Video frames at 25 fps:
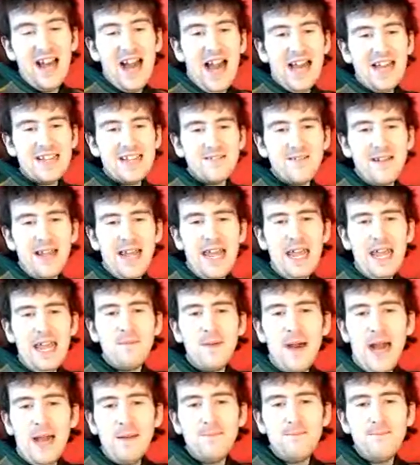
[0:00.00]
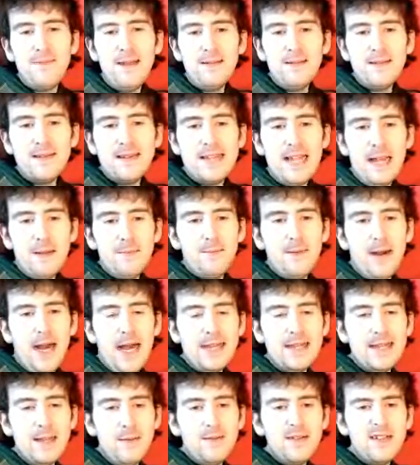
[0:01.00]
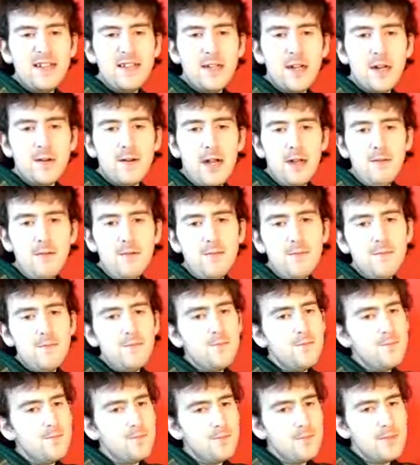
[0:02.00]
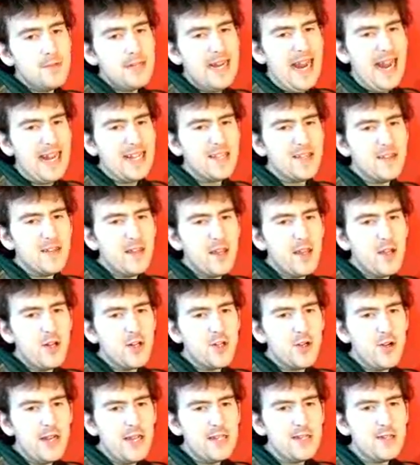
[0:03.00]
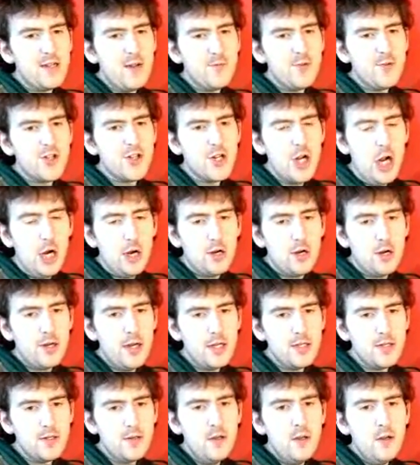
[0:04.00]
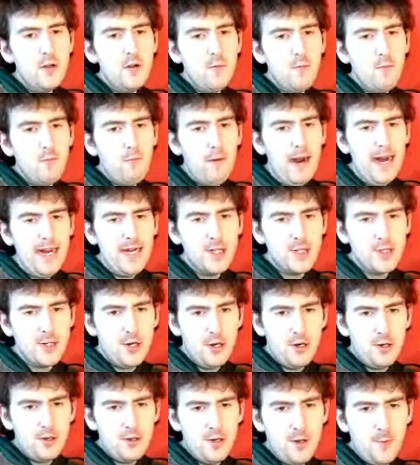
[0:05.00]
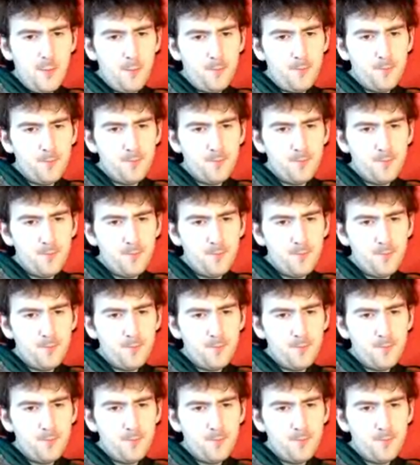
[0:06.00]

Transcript: Ice cream, 5.70 euro. Yes, your choice of chocolate, white chocolate.